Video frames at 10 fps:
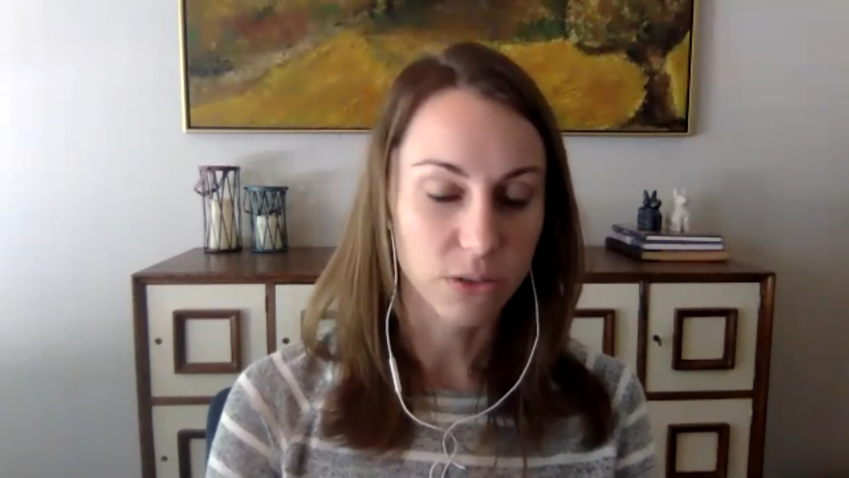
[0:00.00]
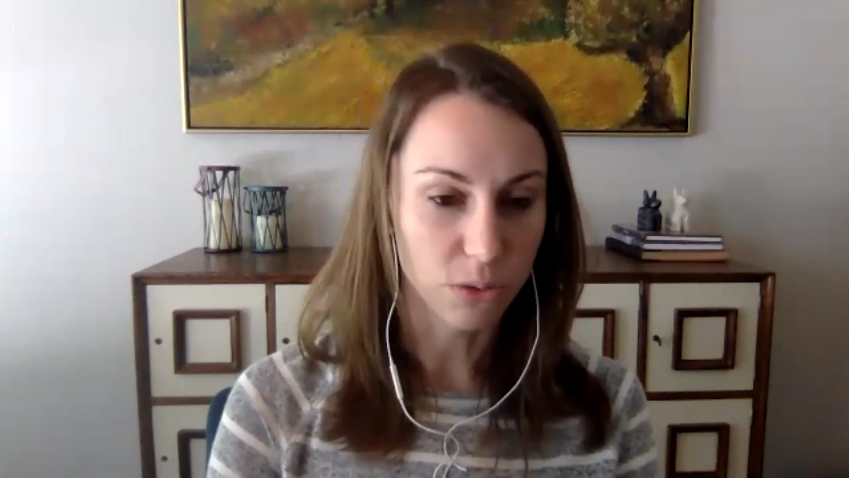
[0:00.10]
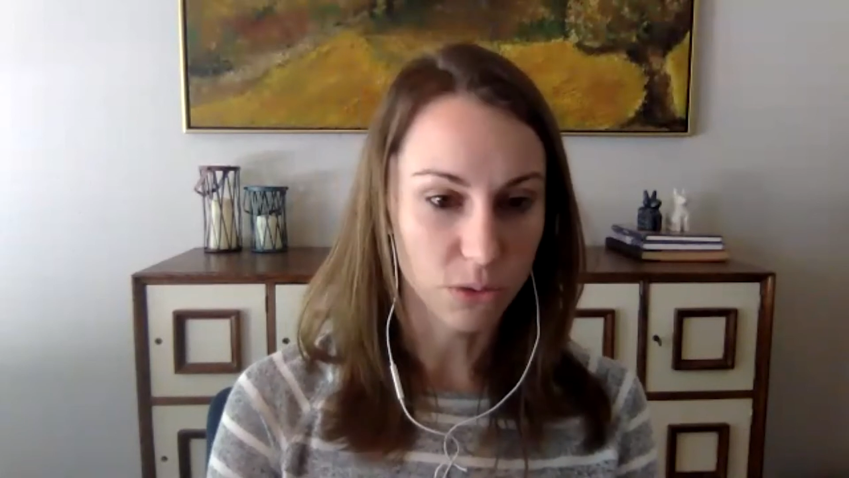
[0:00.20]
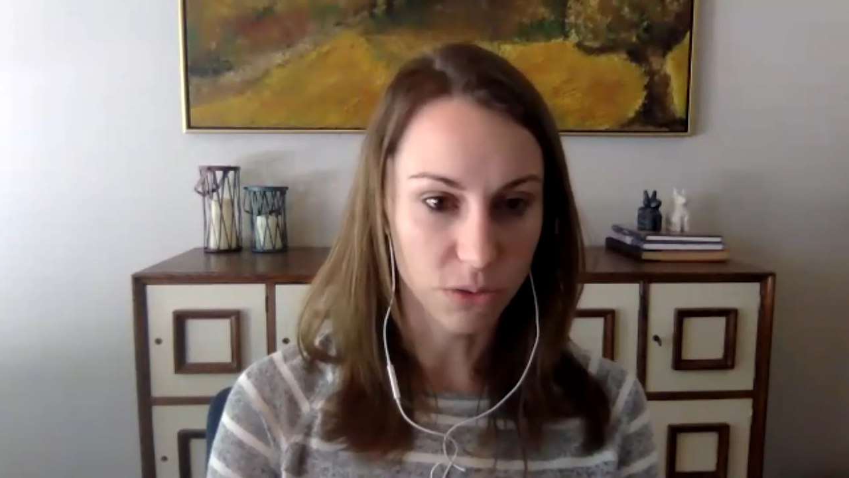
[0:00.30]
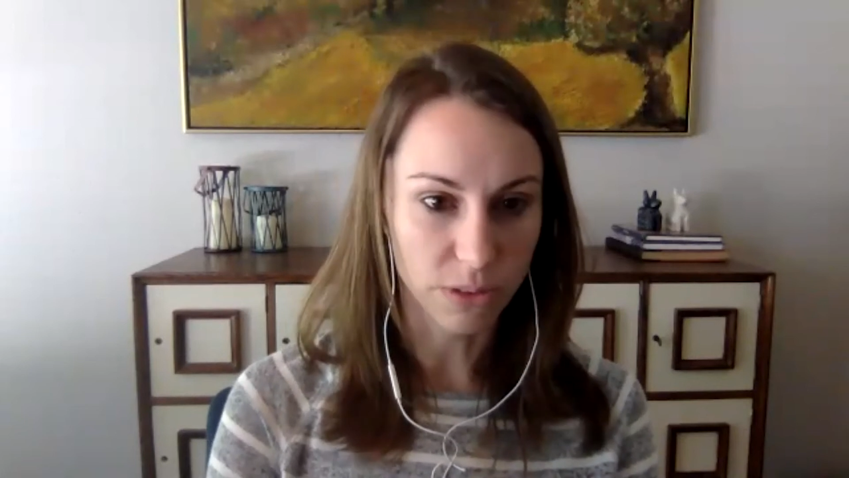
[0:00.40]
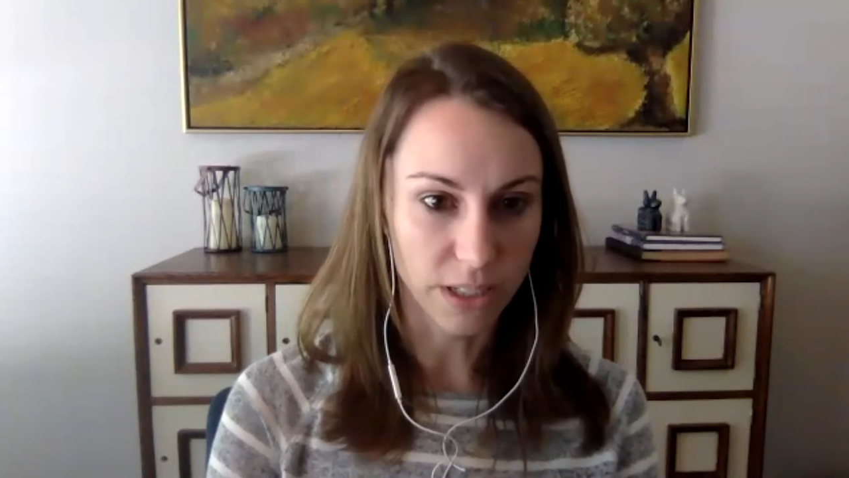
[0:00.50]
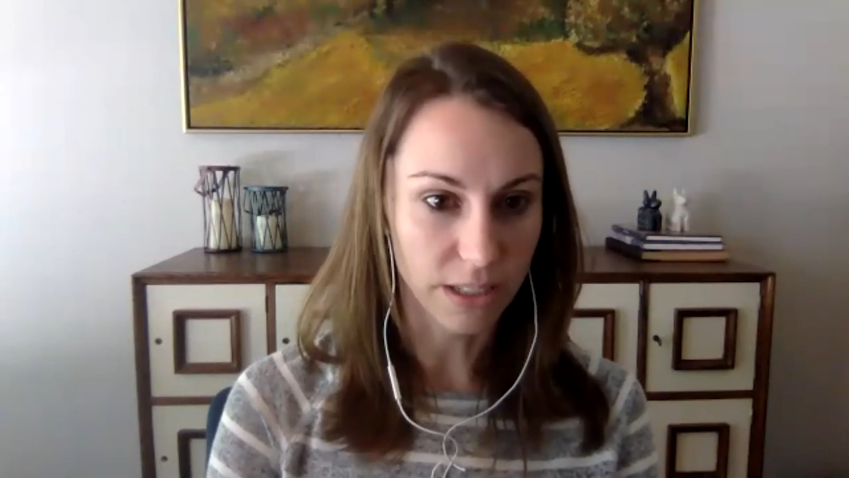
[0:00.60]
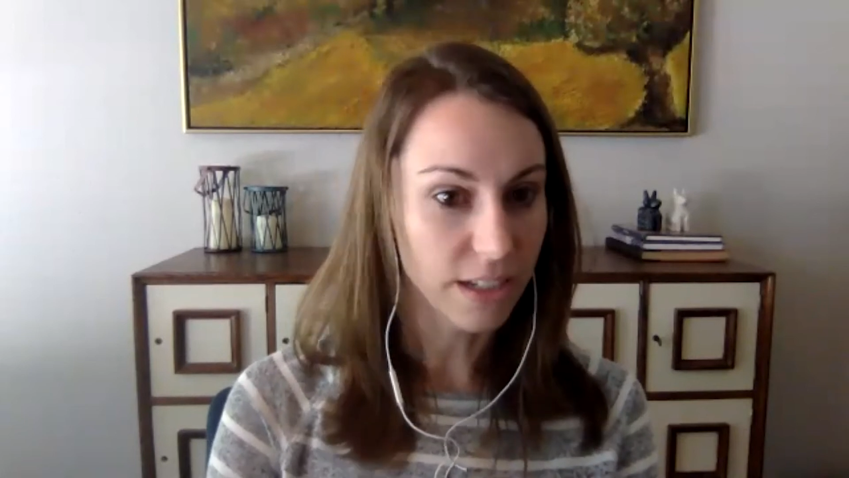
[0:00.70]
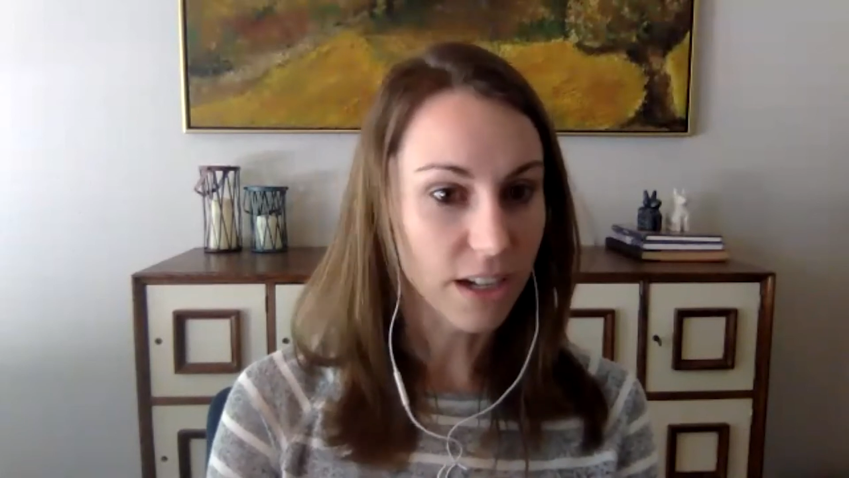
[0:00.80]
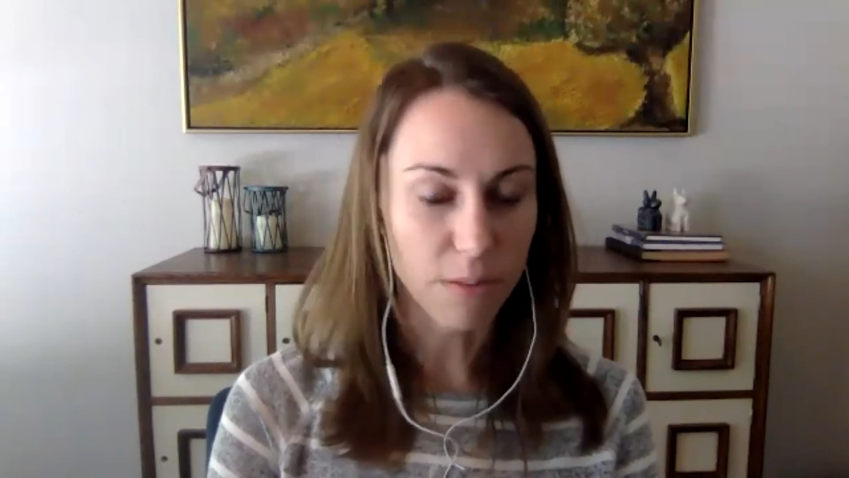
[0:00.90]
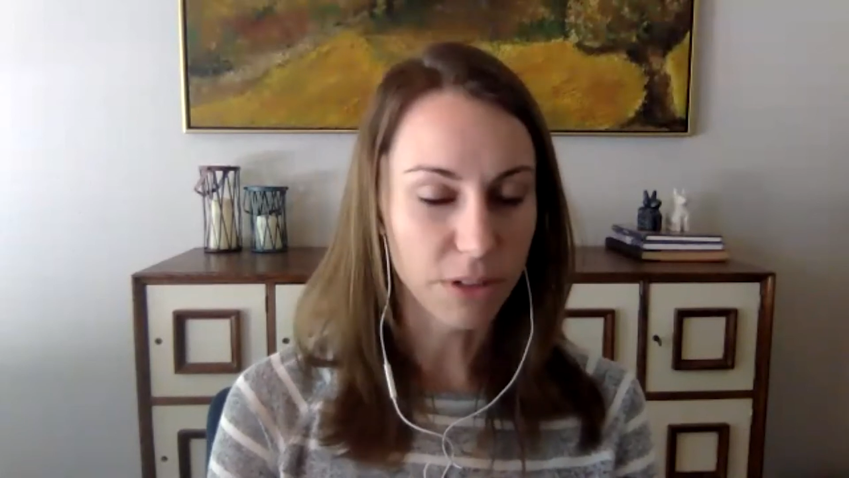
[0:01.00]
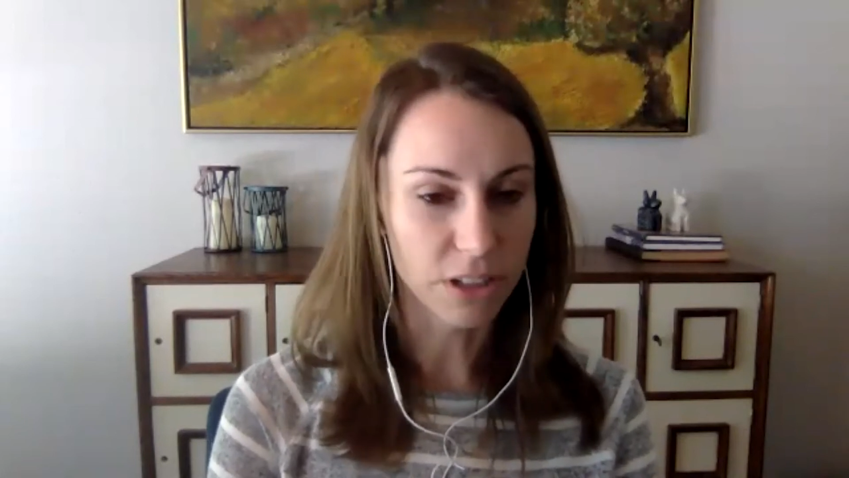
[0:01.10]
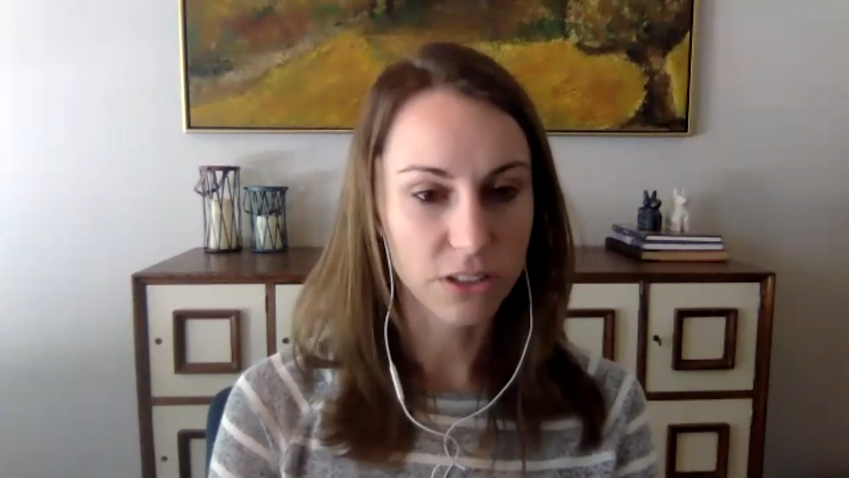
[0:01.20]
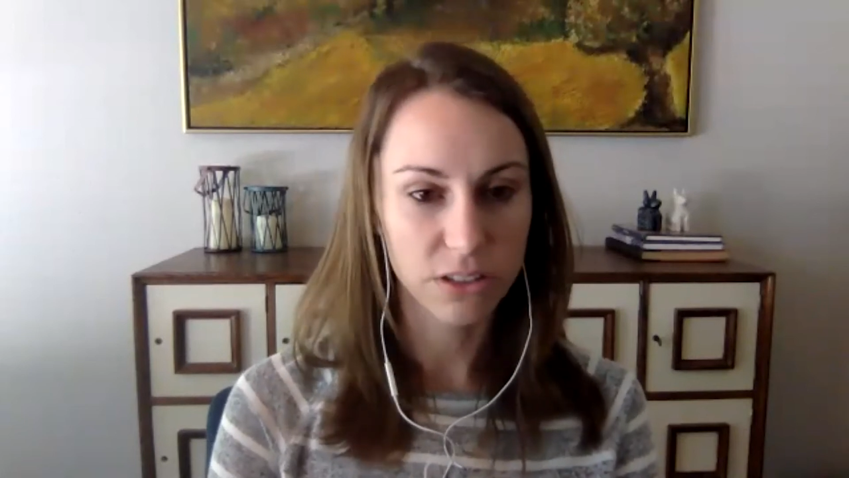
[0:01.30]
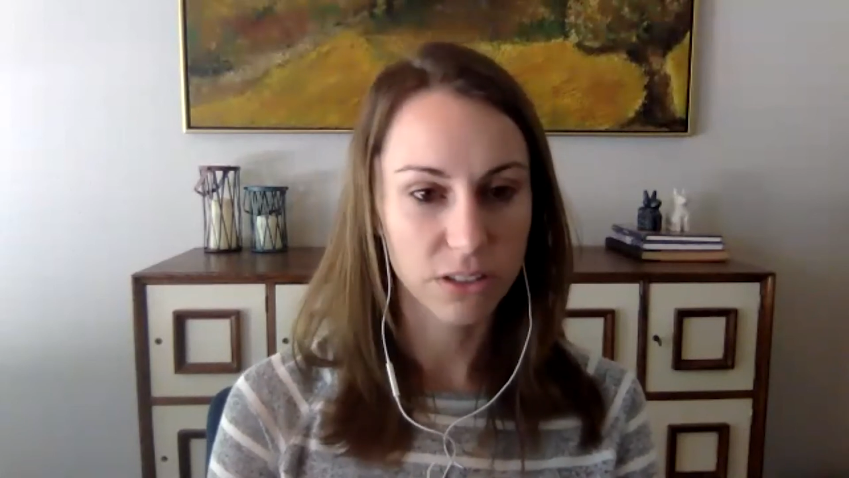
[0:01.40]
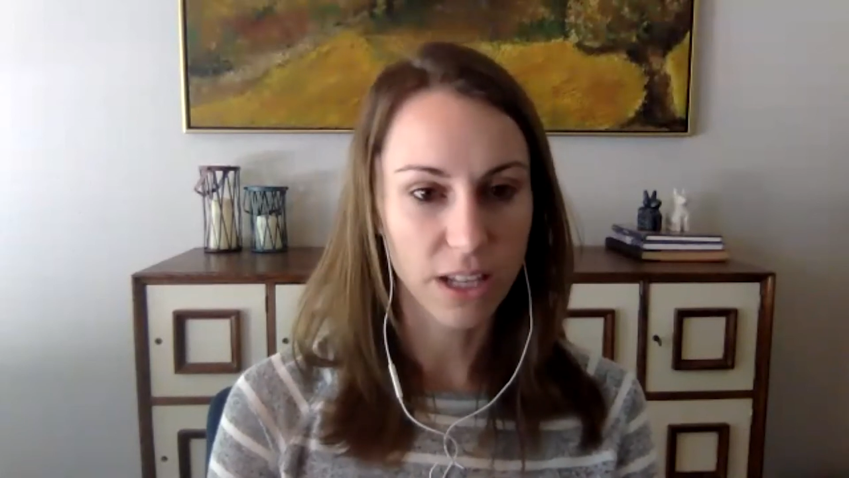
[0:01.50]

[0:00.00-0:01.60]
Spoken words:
school in e-commerce,